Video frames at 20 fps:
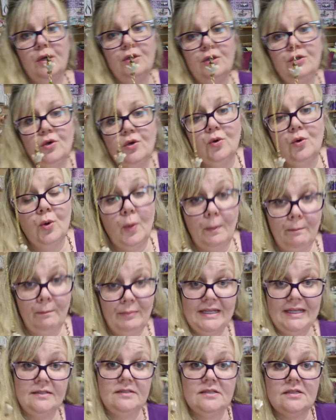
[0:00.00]
your
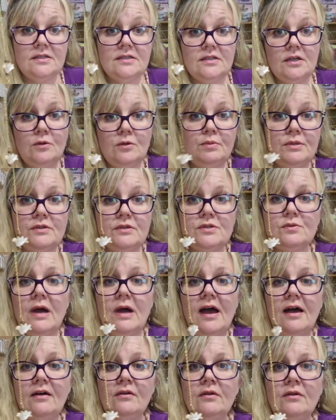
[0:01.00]
bead soup as
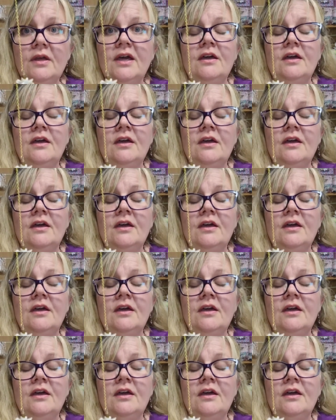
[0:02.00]
well.